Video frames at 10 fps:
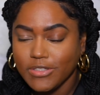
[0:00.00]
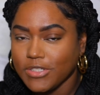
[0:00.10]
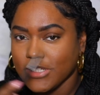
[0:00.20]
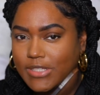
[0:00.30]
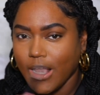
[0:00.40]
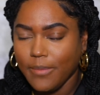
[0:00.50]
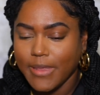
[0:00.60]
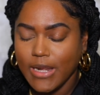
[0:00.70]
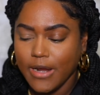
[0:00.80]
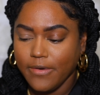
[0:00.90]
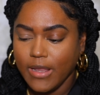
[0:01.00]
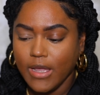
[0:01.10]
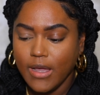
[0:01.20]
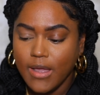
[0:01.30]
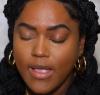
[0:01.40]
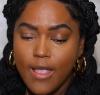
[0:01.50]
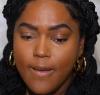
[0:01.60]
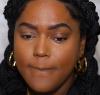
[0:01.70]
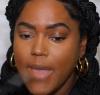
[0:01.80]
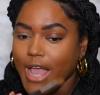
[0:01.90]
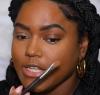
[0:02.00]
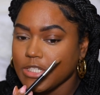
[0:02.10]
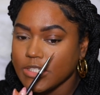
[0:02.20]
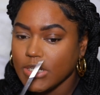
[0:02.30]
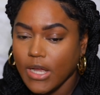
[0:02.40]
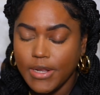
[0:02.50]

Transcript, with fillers: to just help that area match.